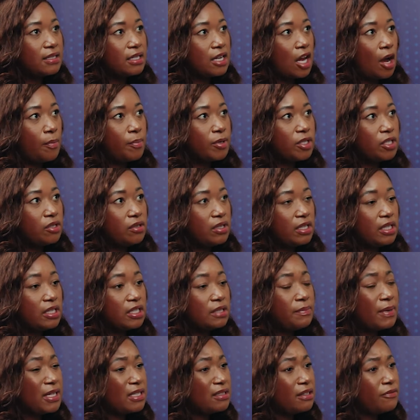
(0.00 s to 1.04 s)
an opportunity,
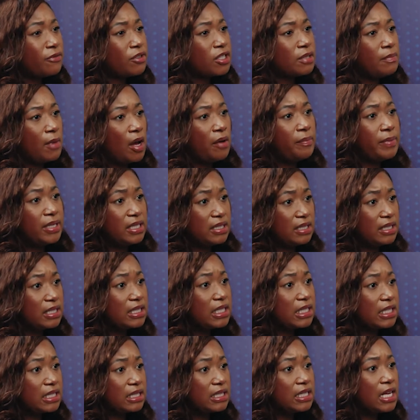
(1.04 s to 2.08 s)
especially for small
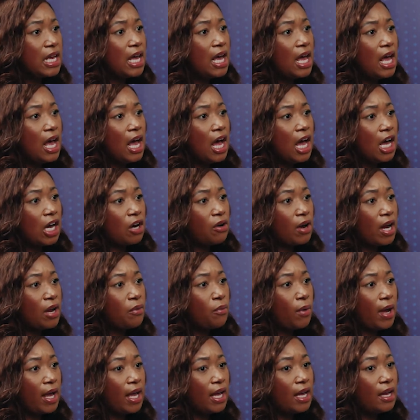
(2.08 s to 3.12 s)
businesses, a great
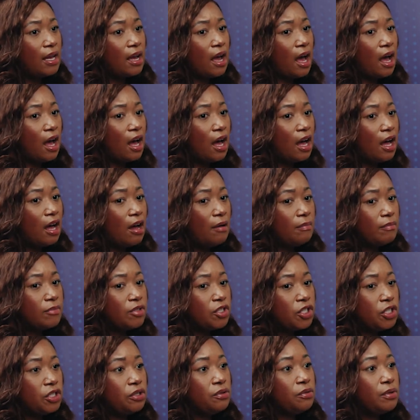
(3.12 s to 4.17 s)
way
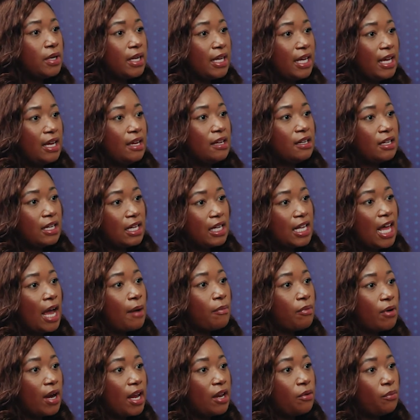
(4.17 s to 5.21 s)
to, again,
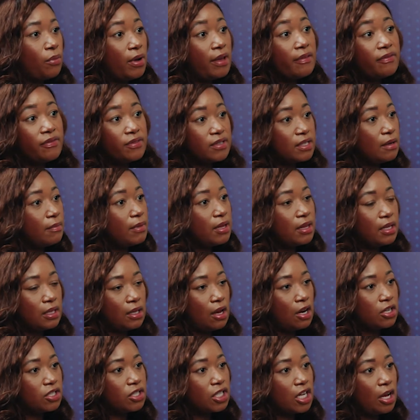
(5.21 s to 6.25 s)
collaborate with some of the
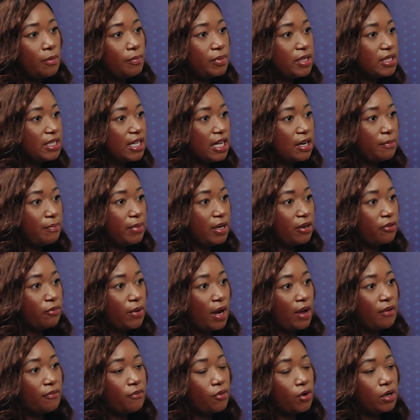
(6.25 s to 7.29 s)
larger companies that have been
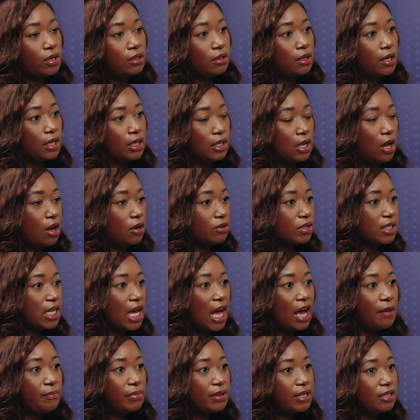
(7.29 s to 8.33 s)
around for a long
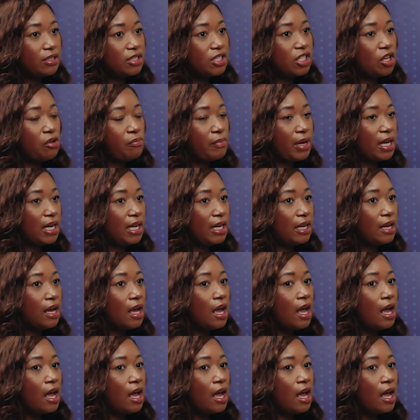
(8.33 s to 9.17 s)
time. But there are so many